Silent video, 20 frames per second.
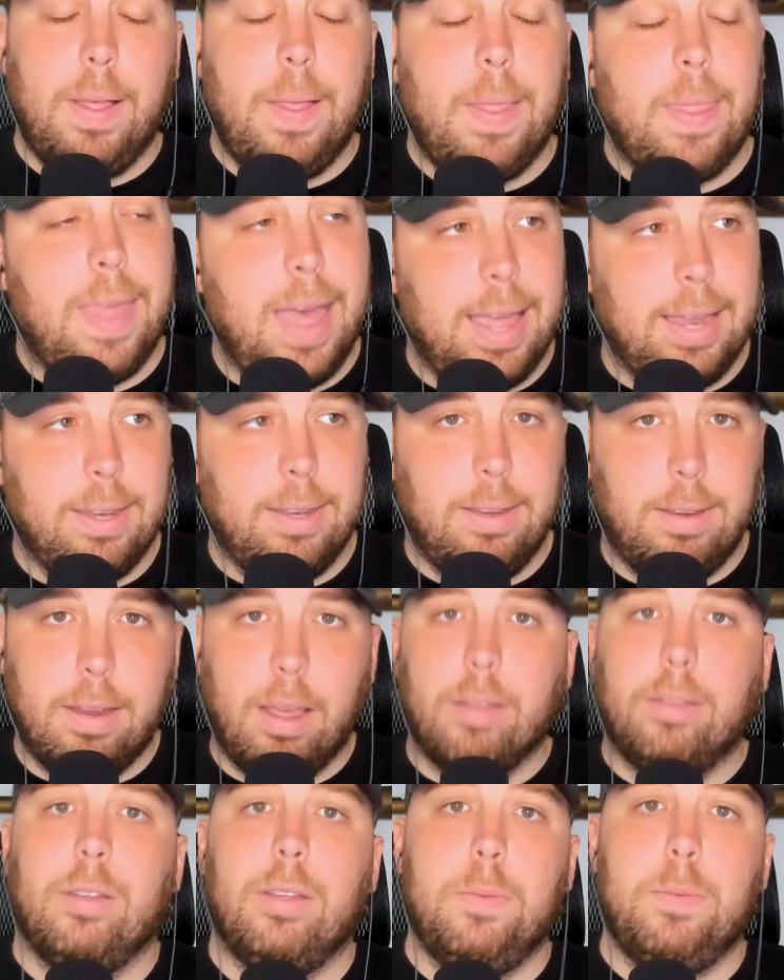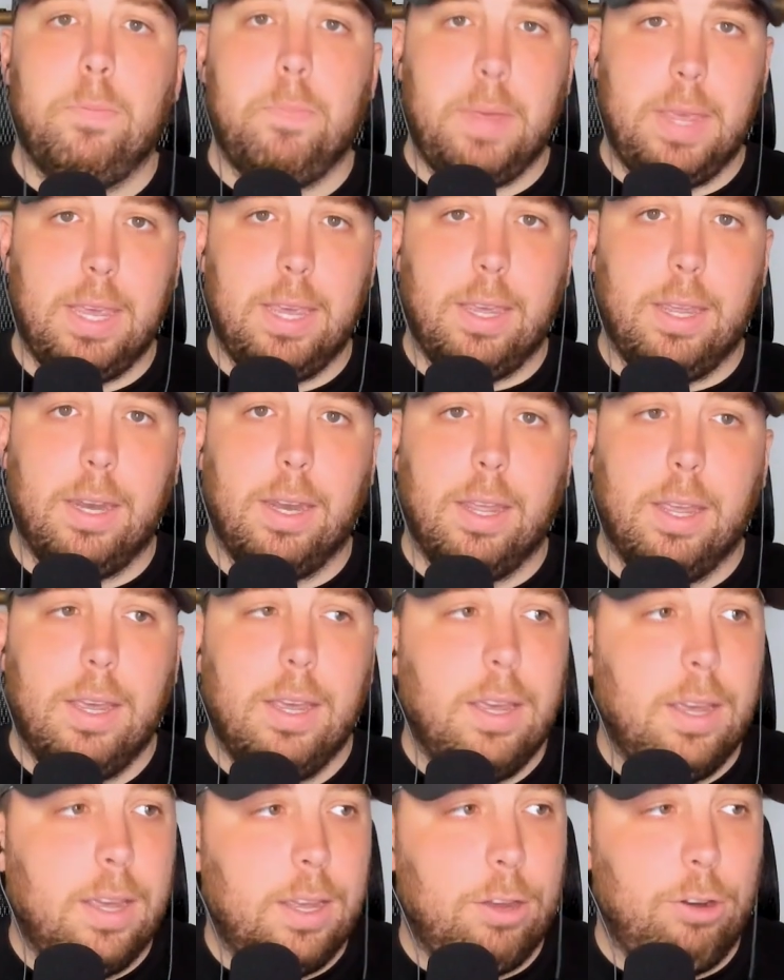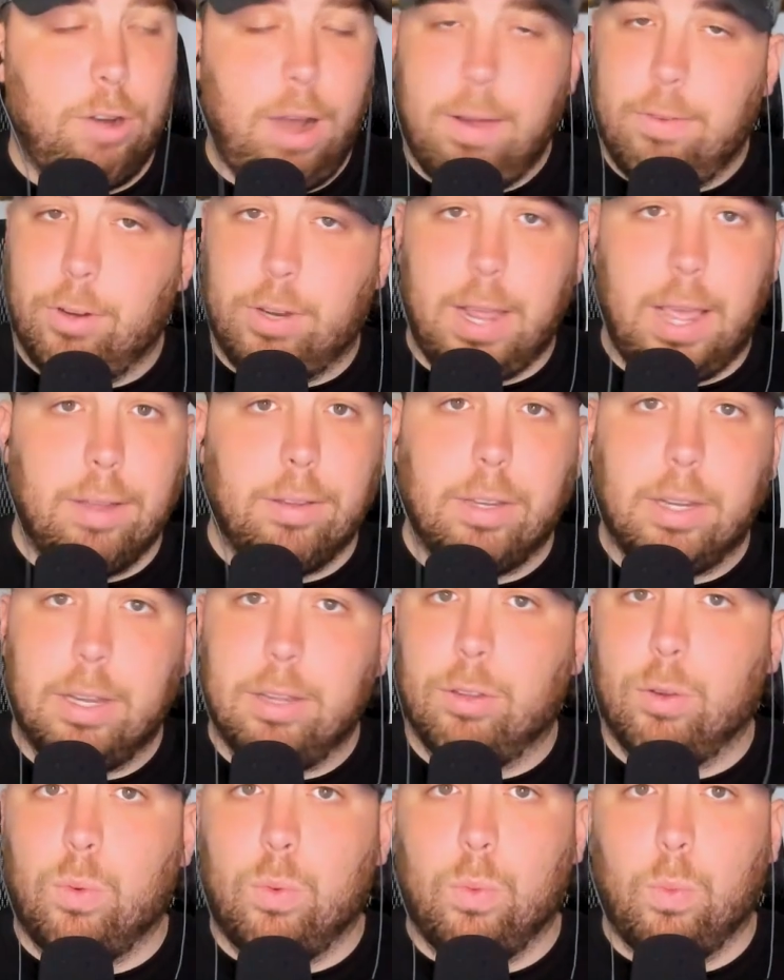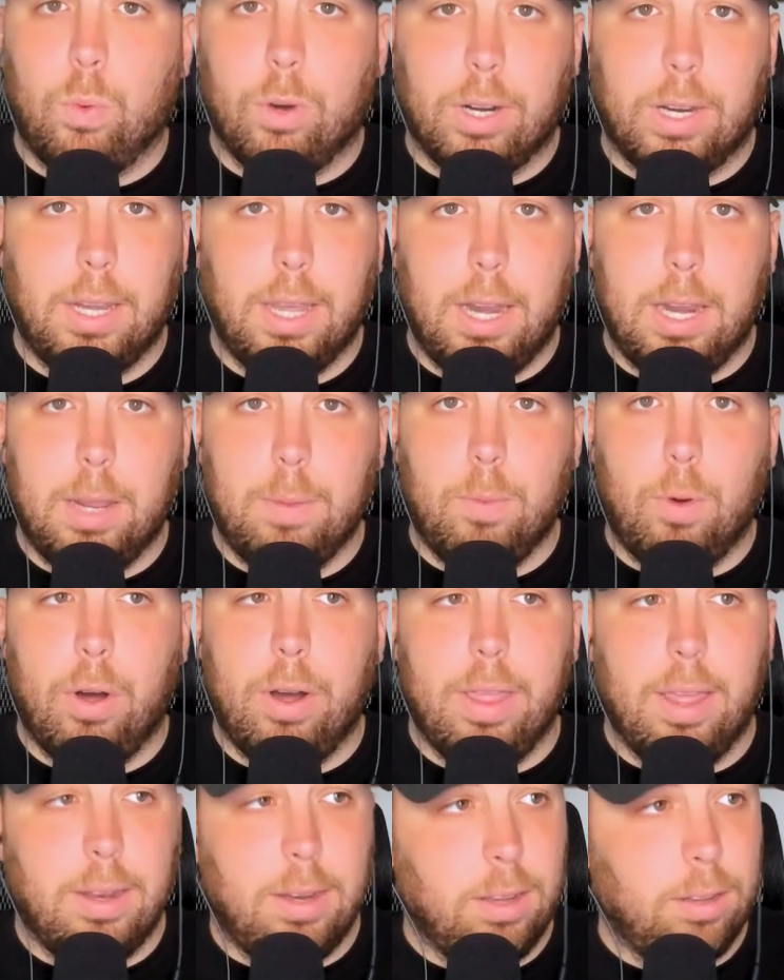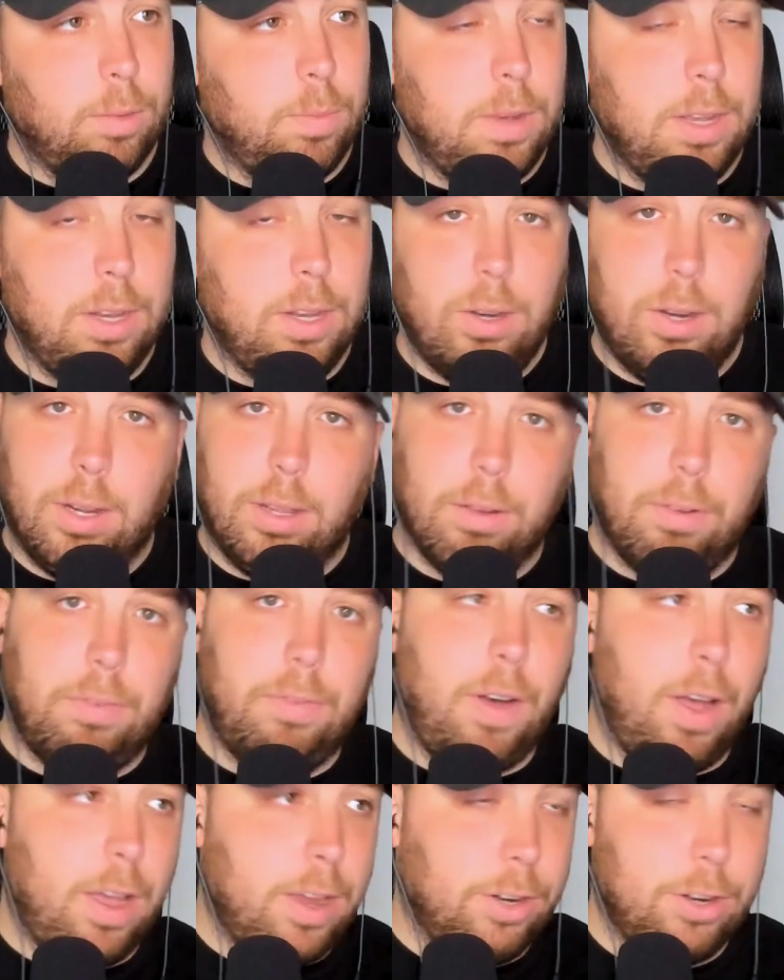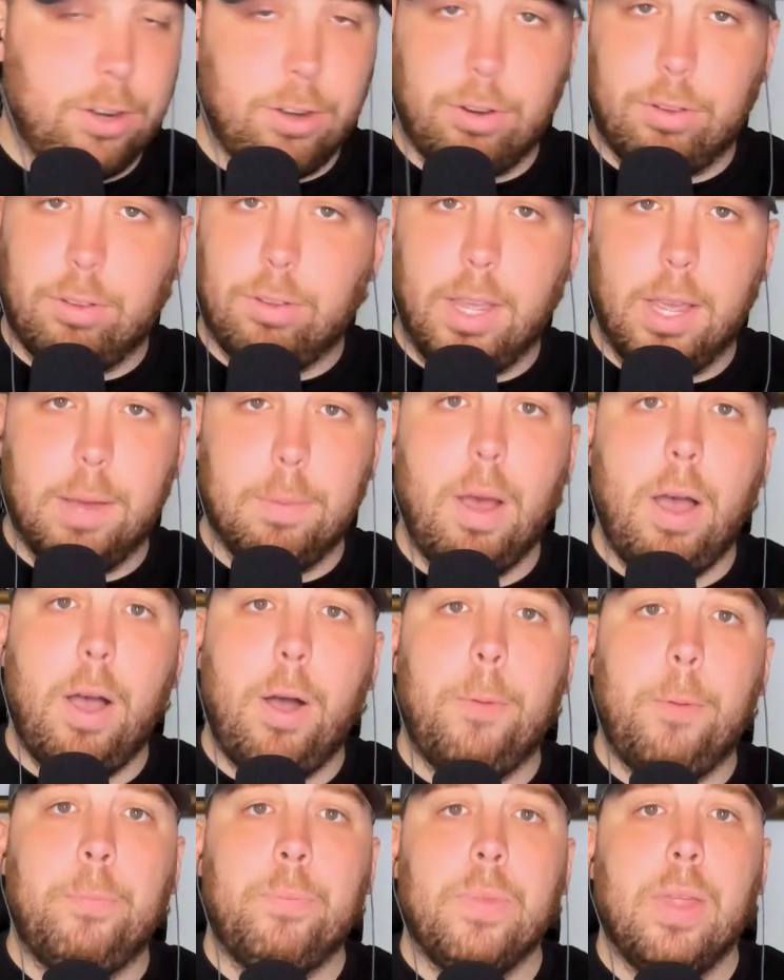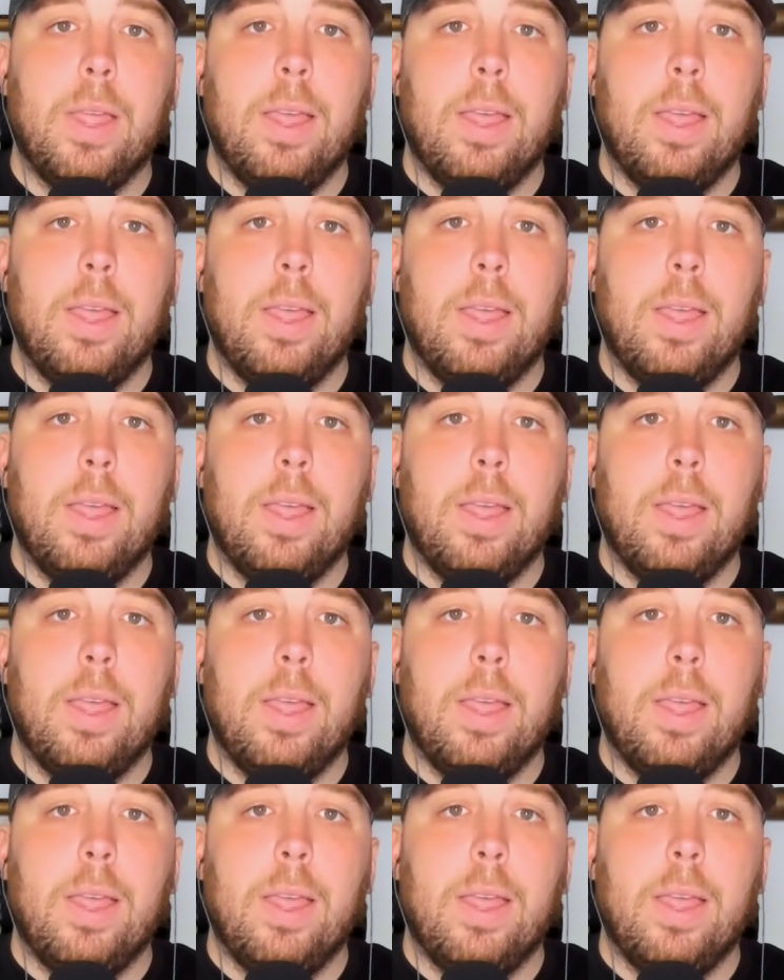That doesn't mean your advertising isn't working anymore. That doesn't mean you need to fire your CMO.